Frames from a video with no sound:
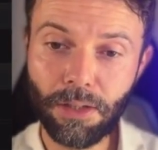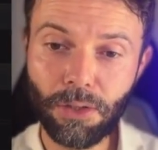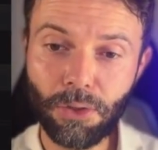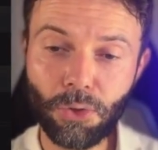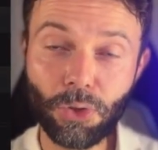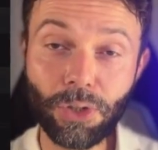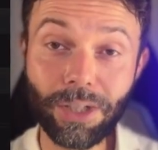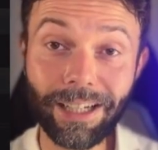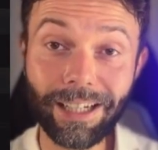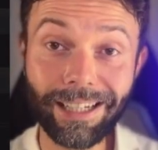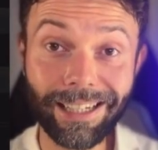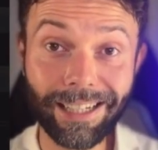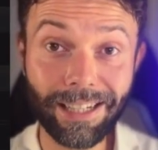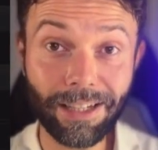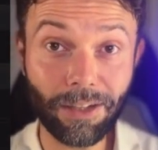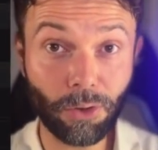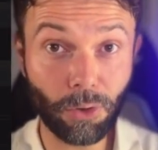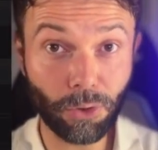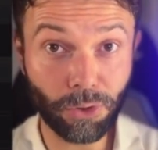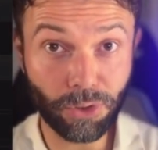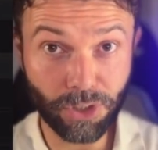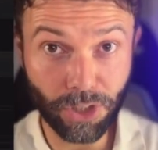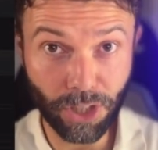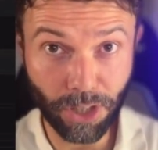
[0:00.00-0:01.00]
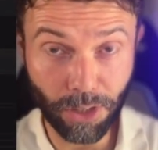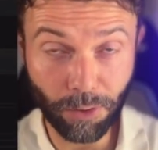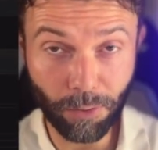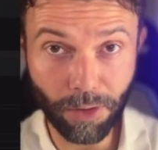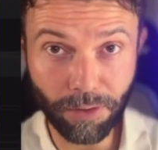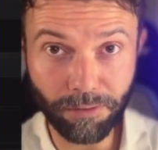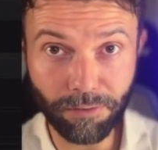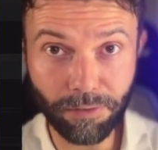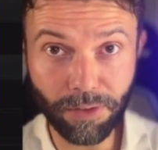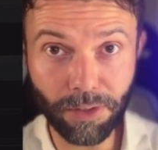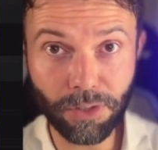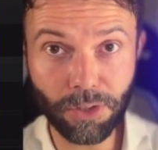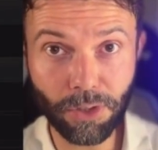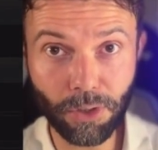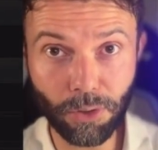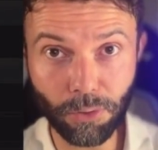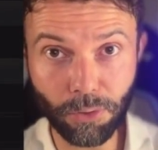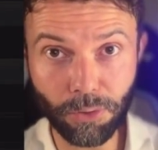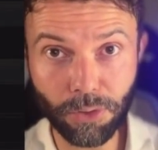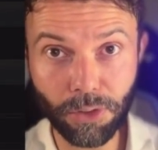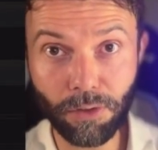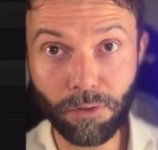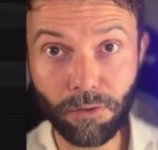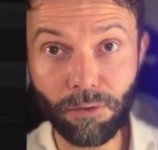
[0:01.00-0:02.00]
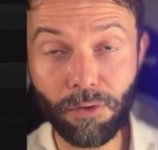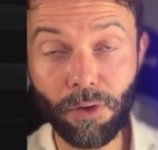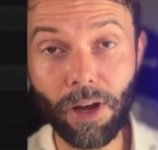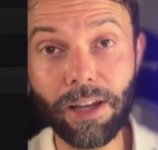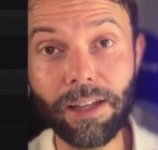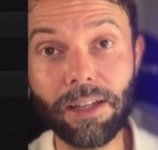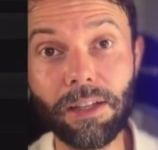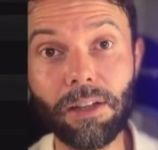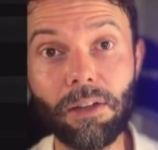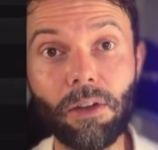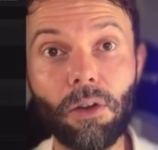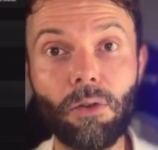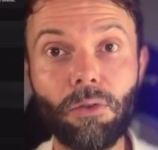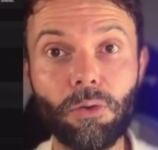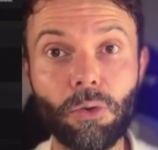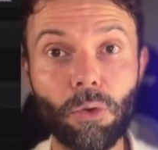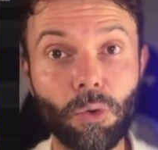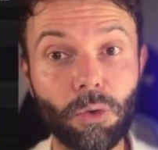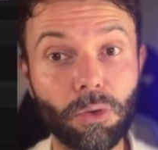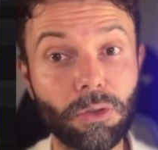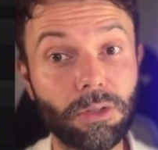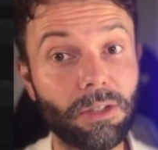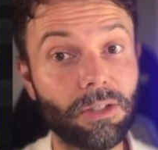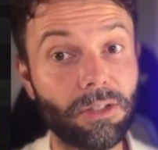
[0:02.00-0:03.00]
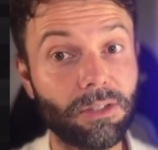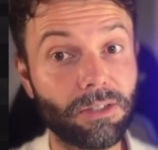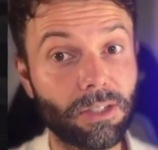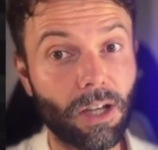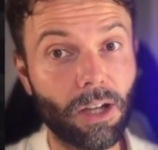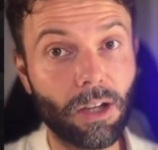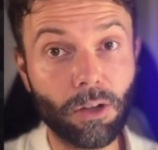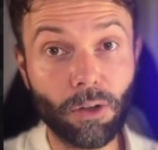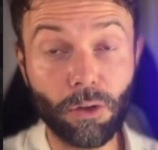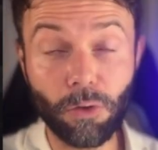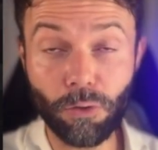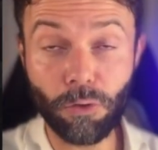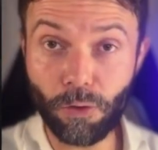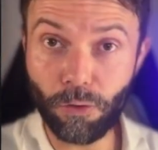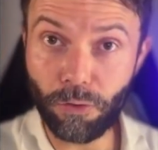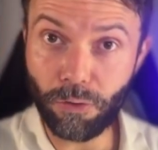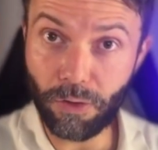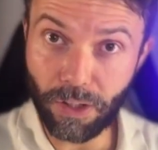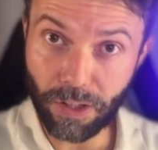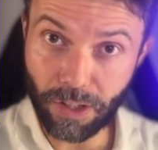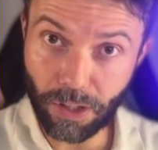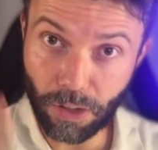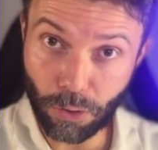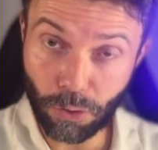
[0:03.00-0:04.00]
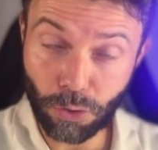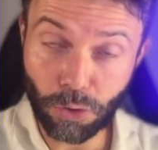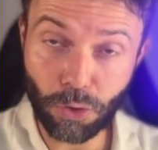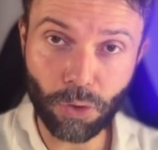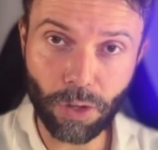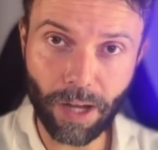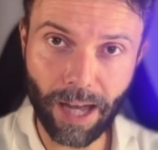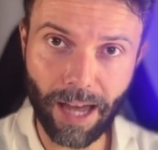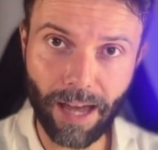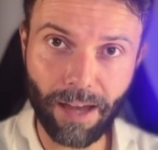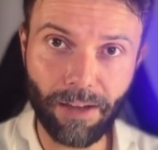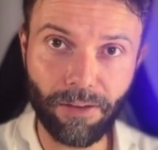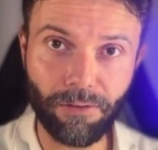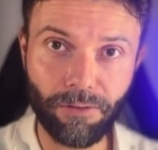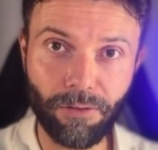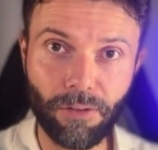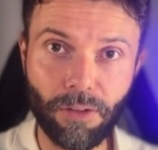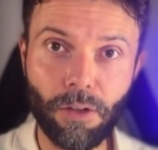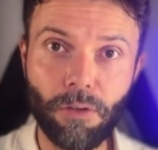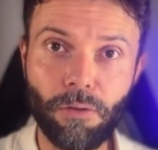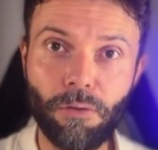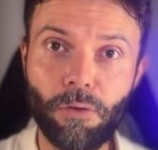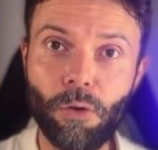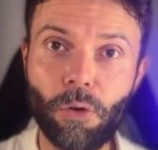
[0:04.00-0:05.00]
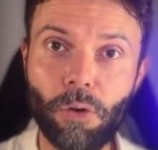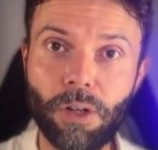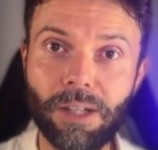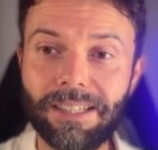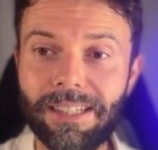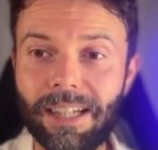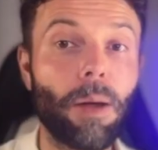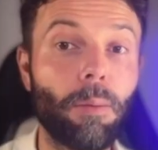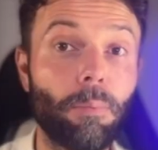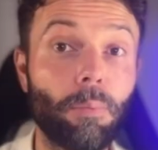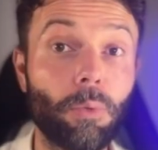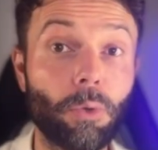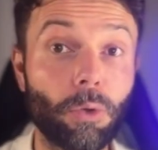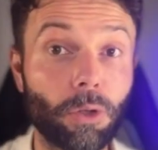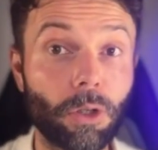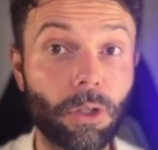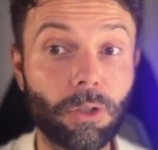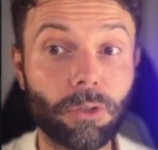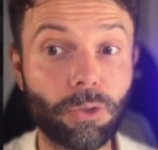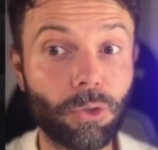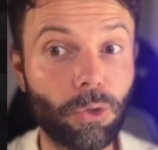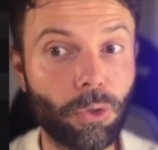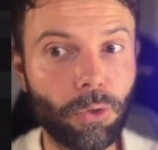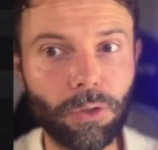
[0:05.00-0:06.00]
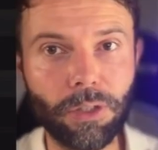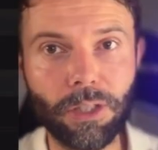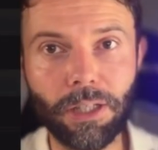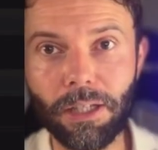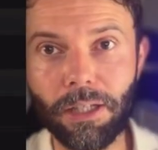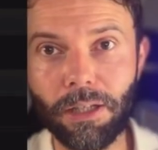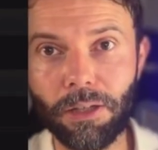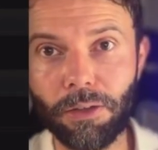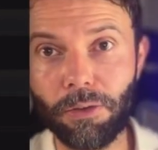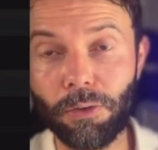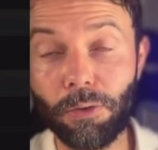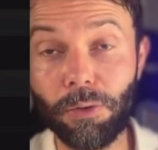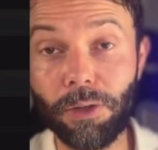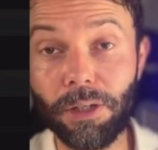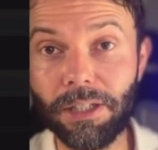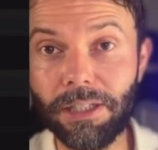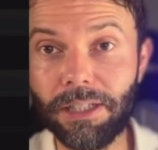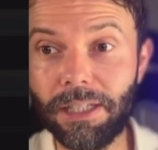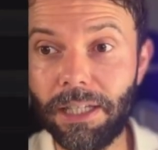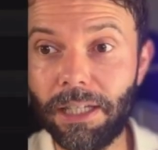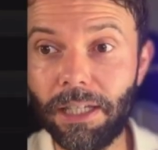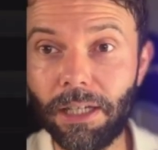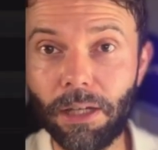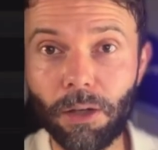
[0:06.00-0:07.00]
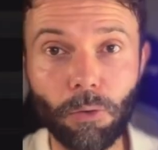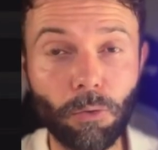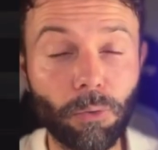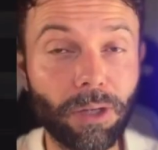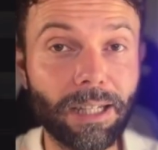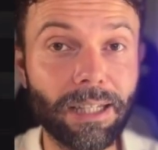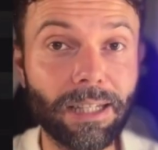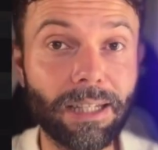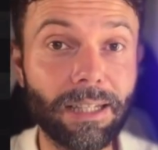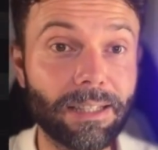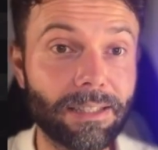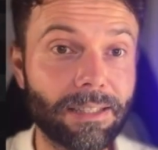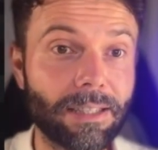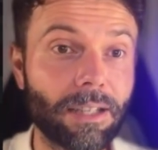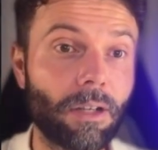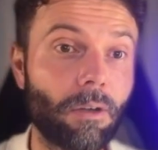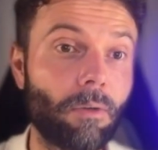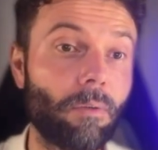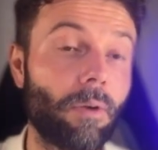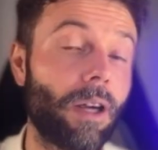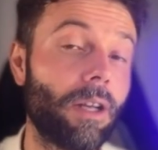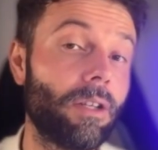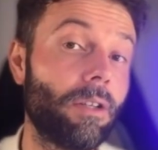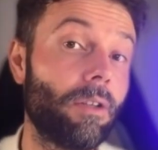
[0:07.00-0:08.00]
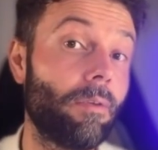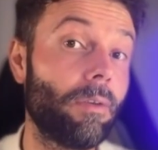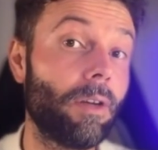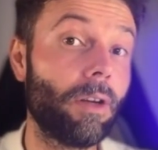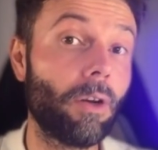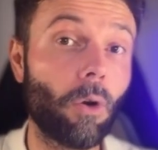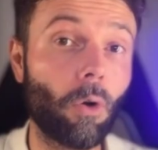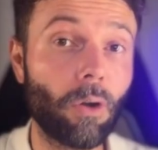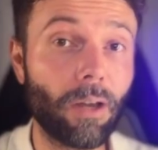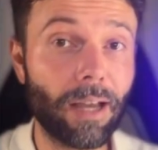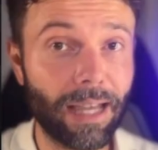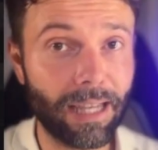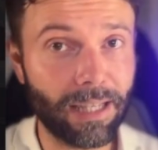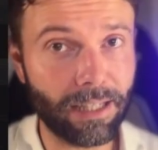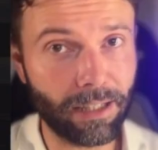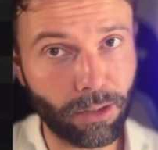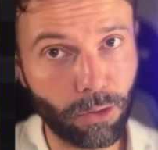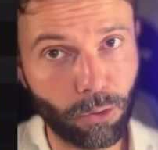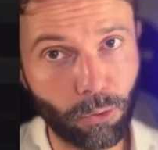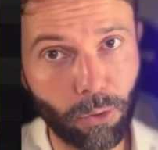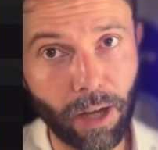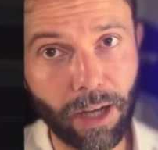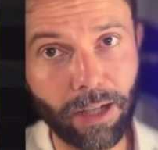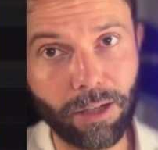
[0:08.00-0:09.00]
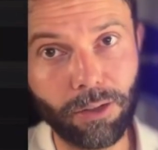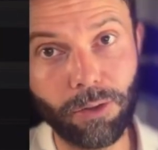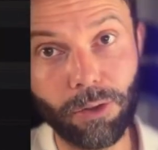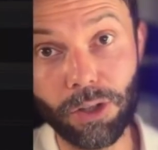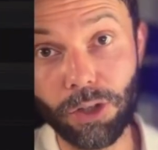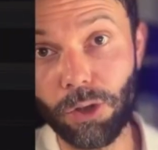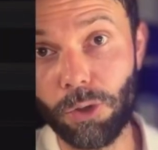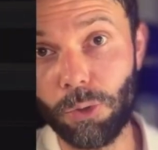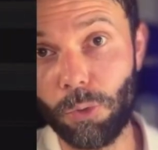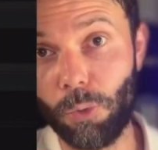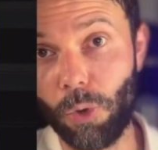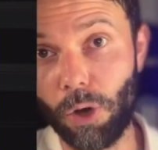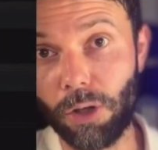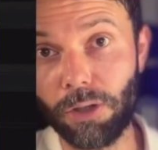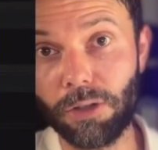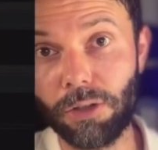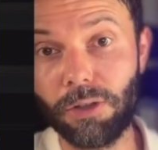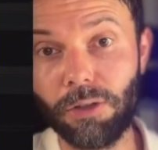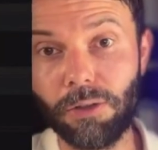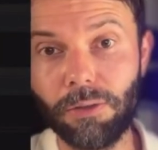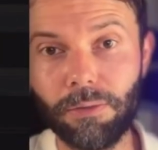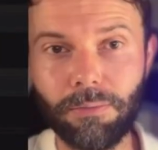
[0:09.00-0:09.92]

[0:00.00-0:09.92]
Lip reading: you can click on Generate Video, defining, of course, the style of your video to have, for example, a 2D, 3D, realistic rendering, or any rendering you want.